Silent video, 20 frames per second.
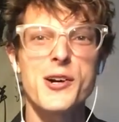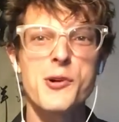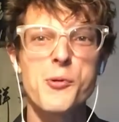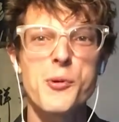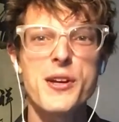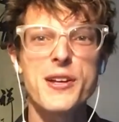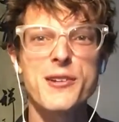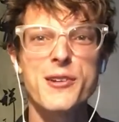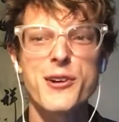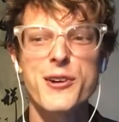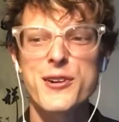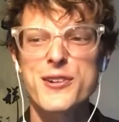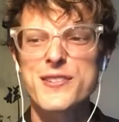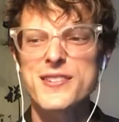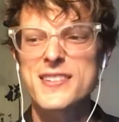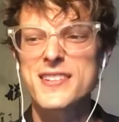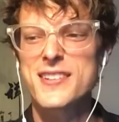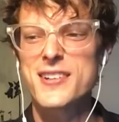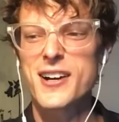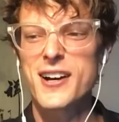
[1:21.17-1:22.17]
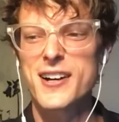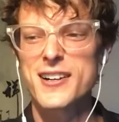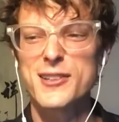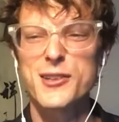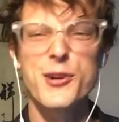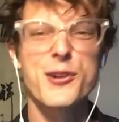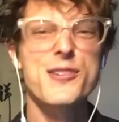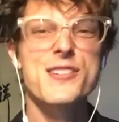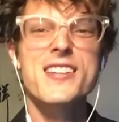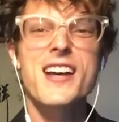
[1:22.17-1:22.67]

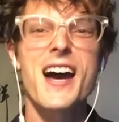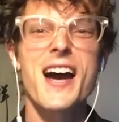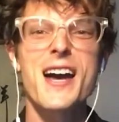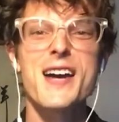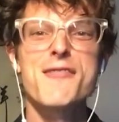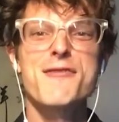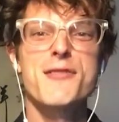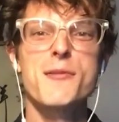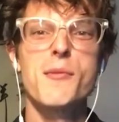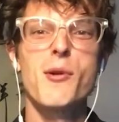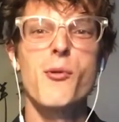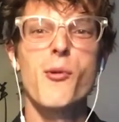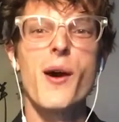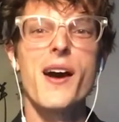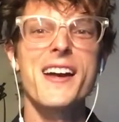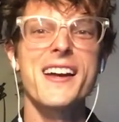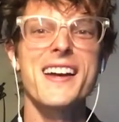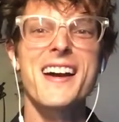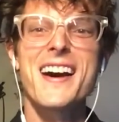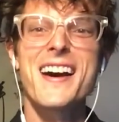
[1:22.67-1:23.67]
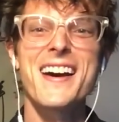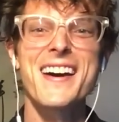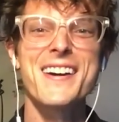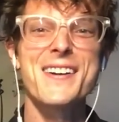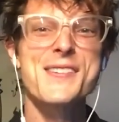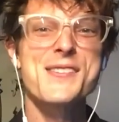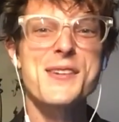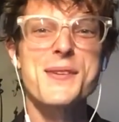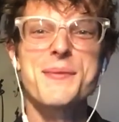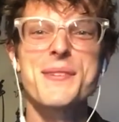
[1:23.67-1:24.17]
Learn Thai from a white guy
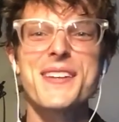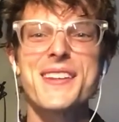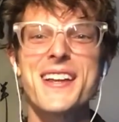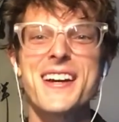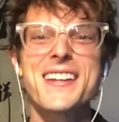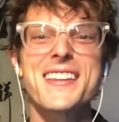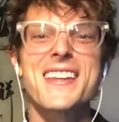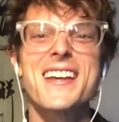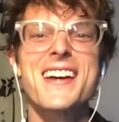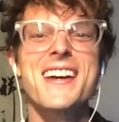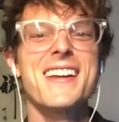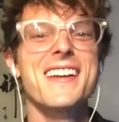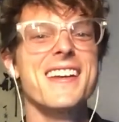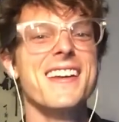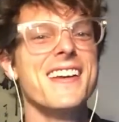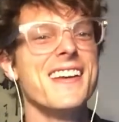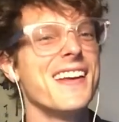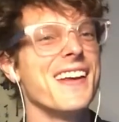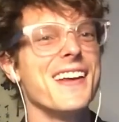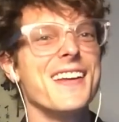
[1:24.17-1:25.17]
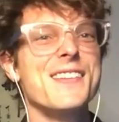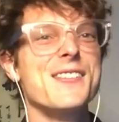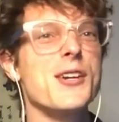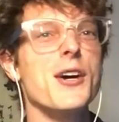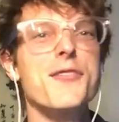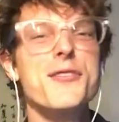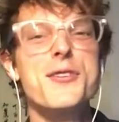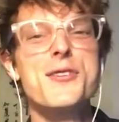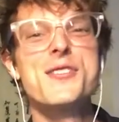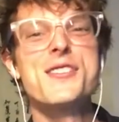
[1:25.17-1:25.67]
or something like that. So
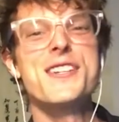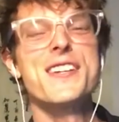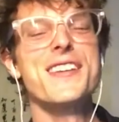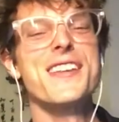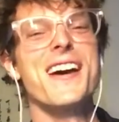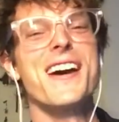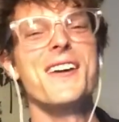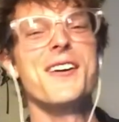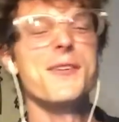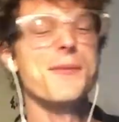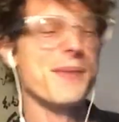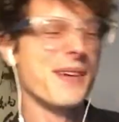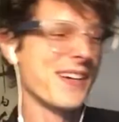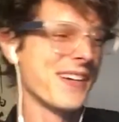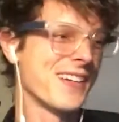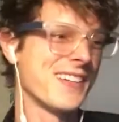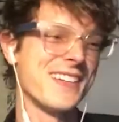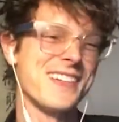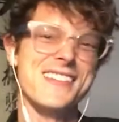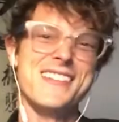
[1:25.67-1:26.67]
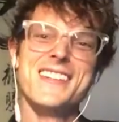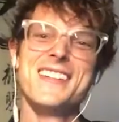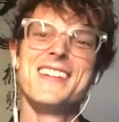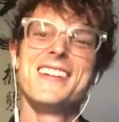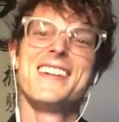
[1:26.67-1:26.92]
if you see that, oh my goodness.